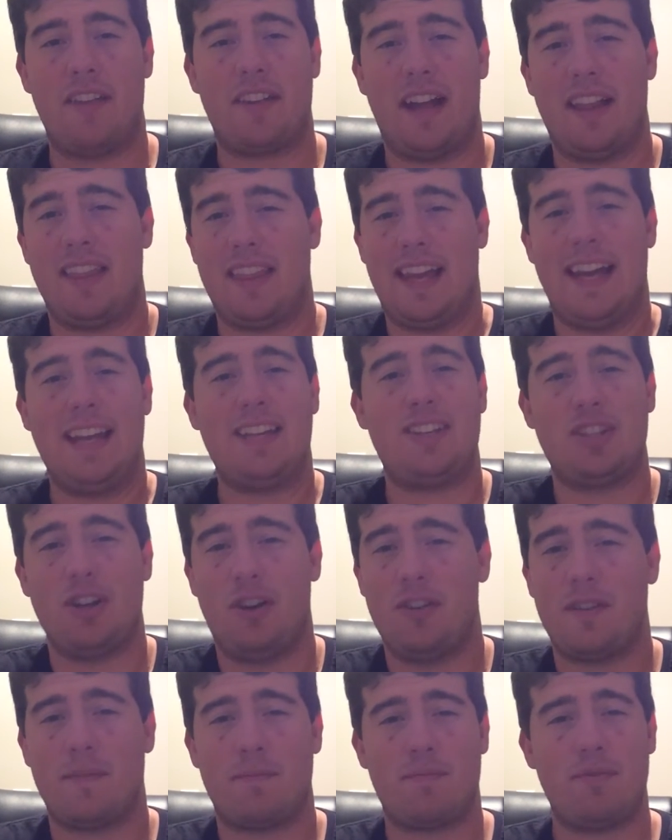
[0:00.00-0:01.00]
I like
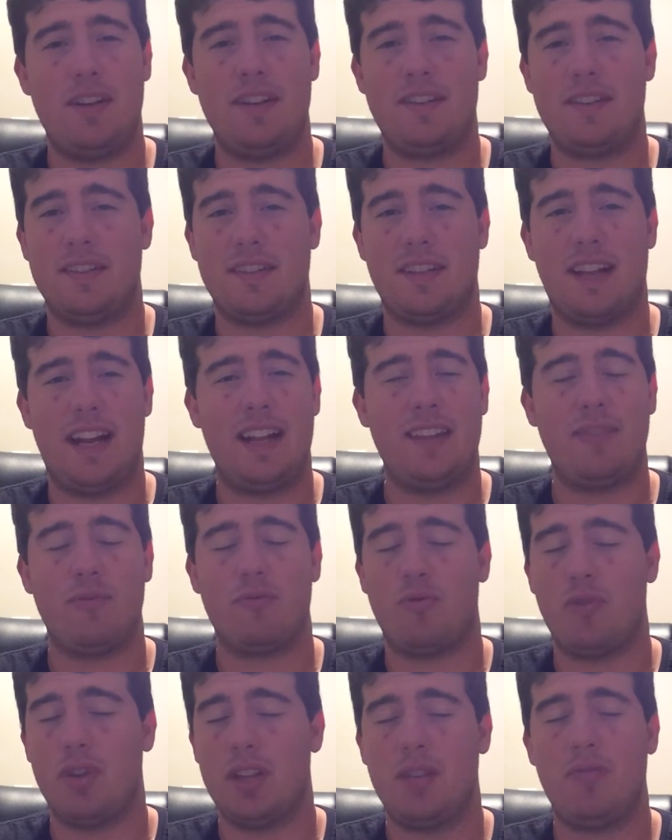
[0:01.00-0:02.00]
Jones in preseason. I
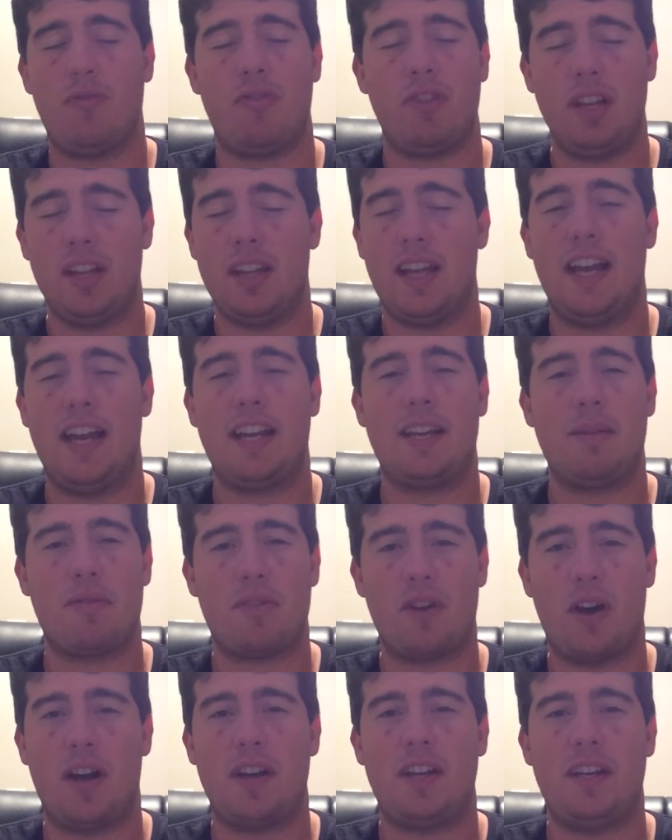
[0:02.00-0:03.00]
really, really liked and
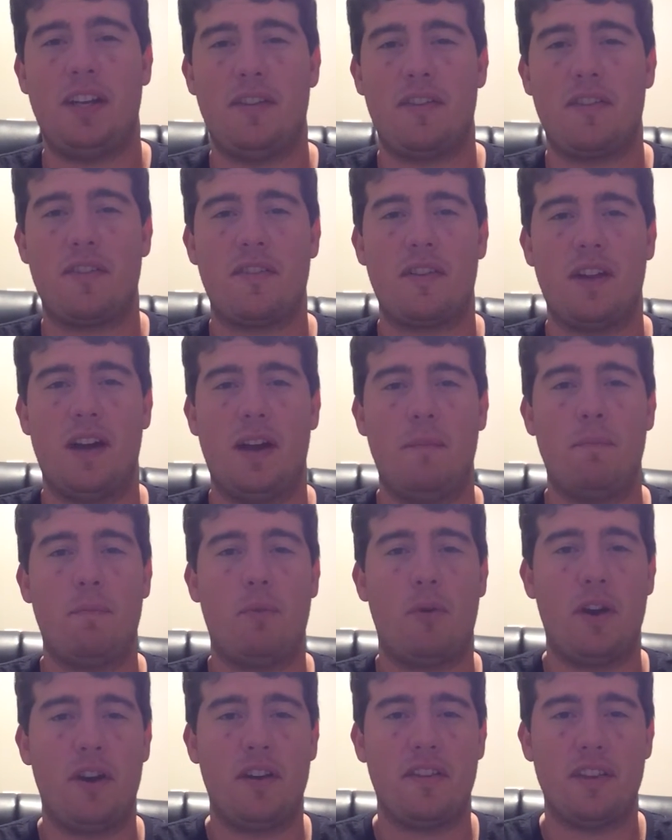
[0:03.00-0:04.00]
thought he's
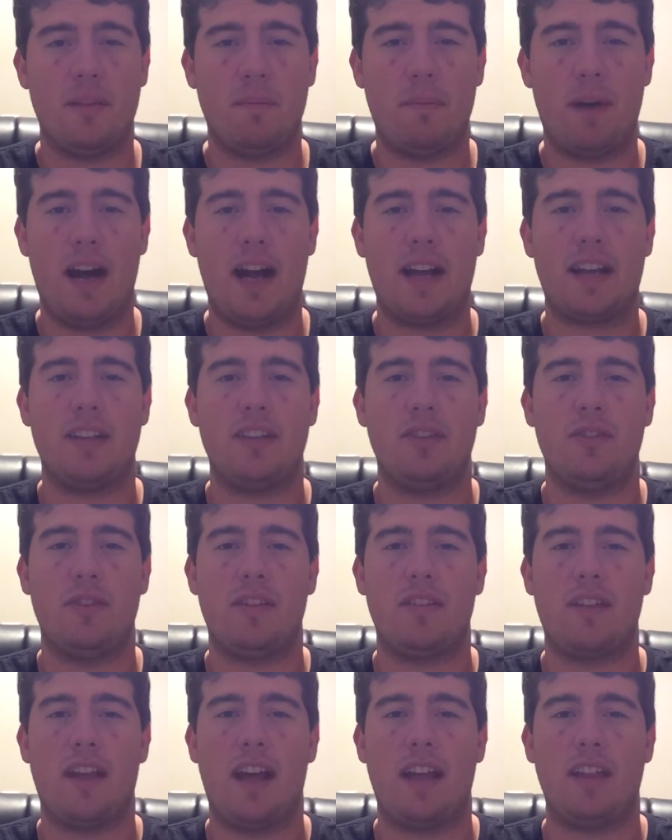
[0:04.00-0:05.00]
poised in the pocket, knew
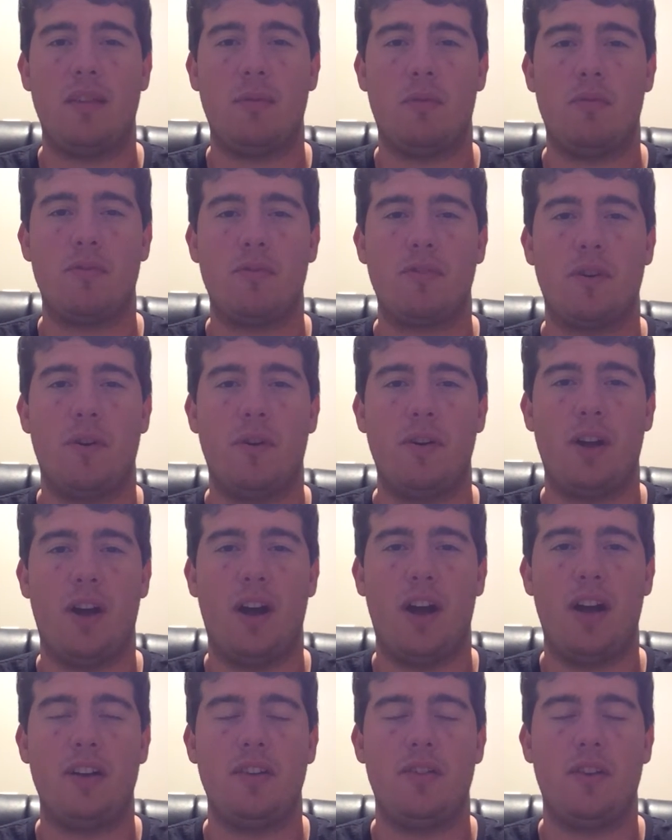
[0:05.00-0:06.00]
exactly what was going
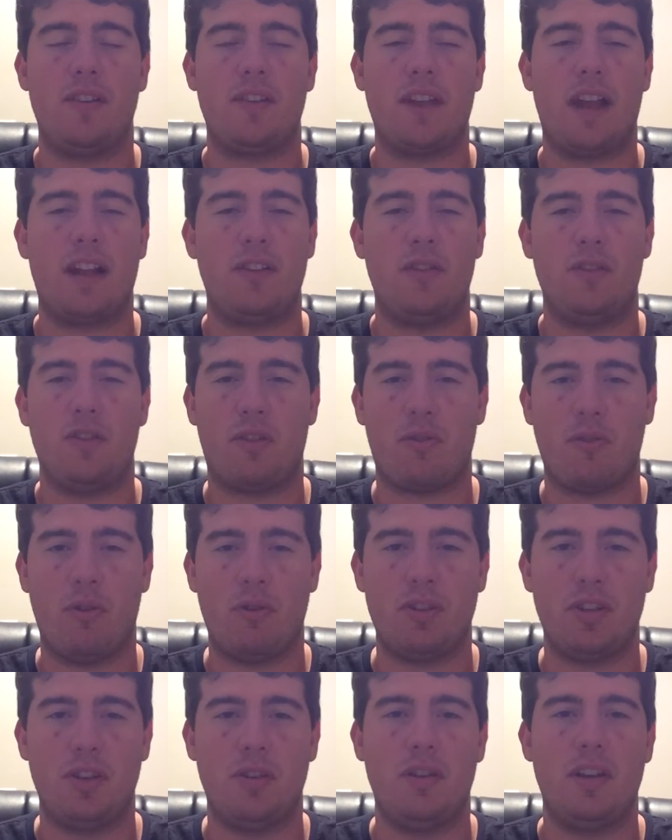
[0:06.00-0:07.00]
on, knew exactly who to throw
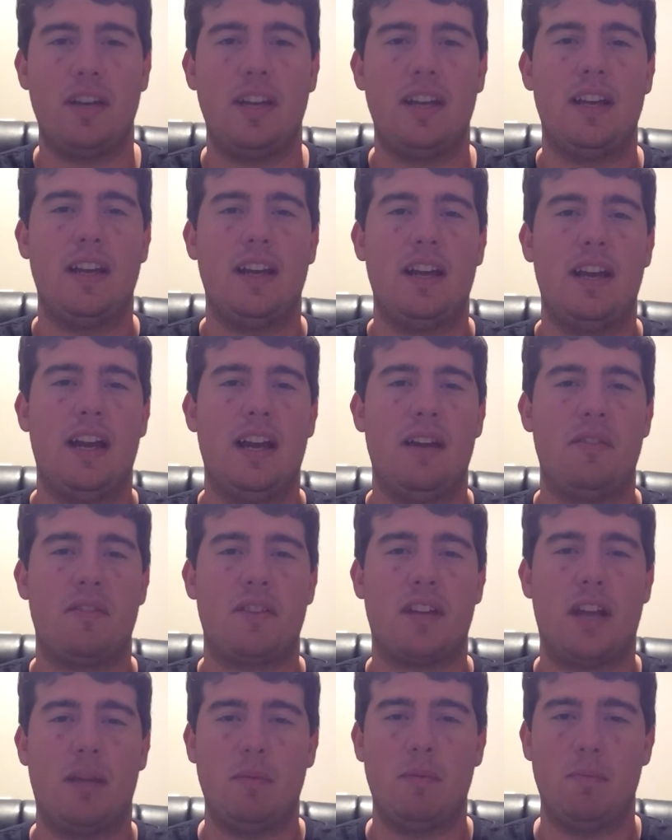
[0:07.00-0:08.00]
to.
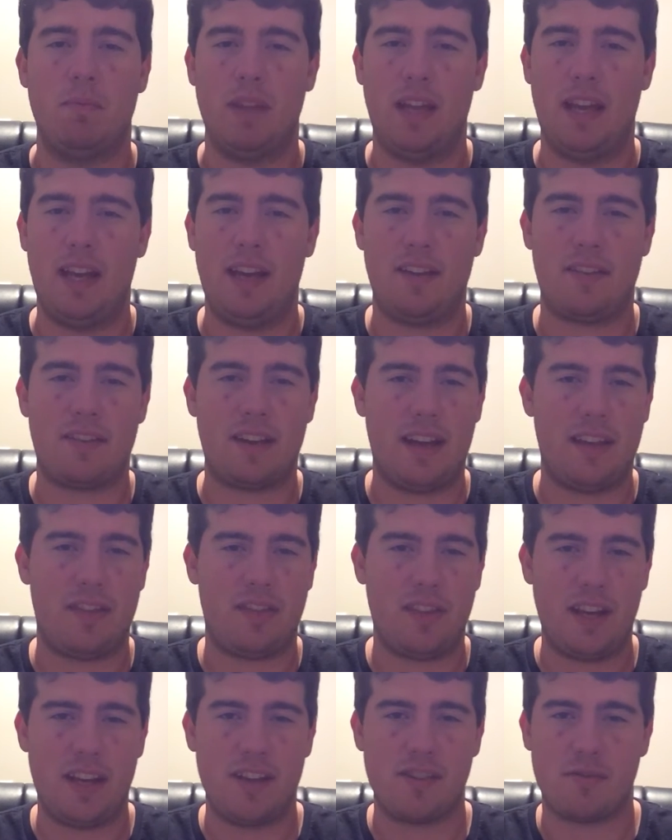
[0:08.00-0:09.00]
There's a couple plays that I
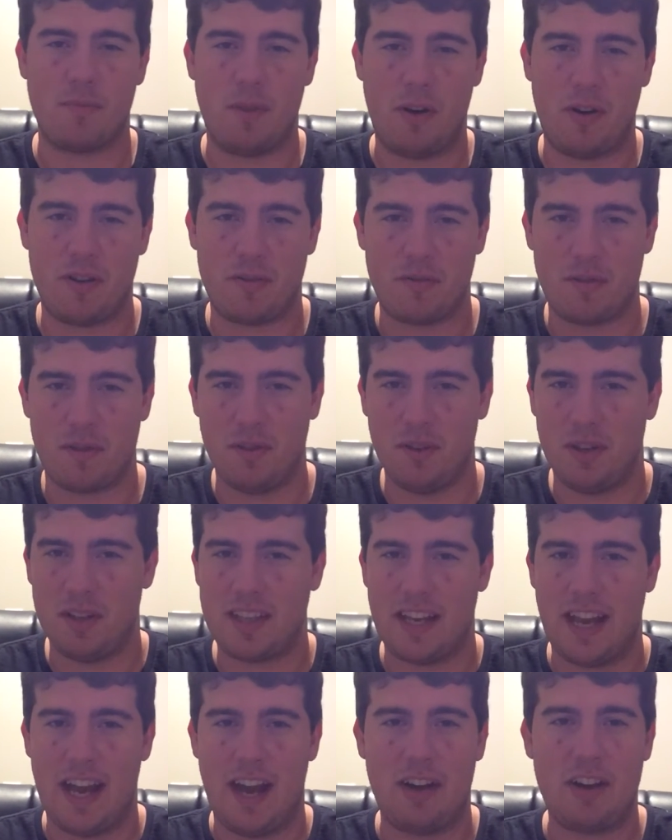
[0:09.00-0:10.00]
think his awareness was a little
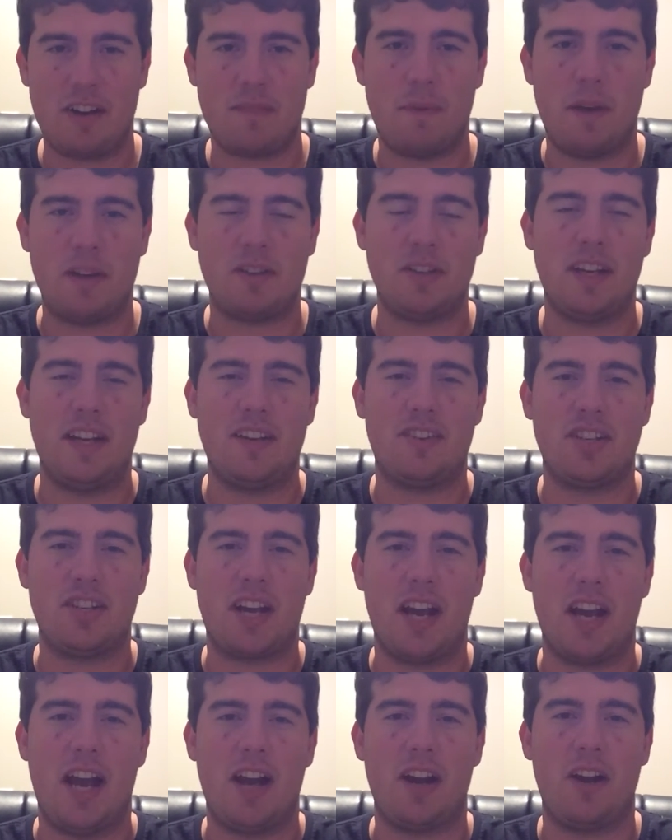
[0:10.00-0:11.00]
down, especially against
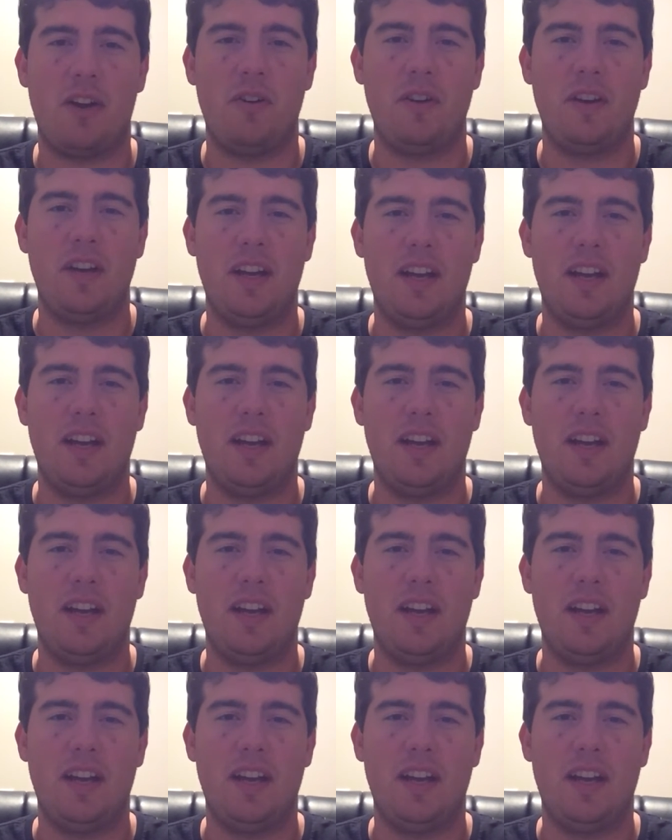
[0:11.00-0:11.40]
Chicago.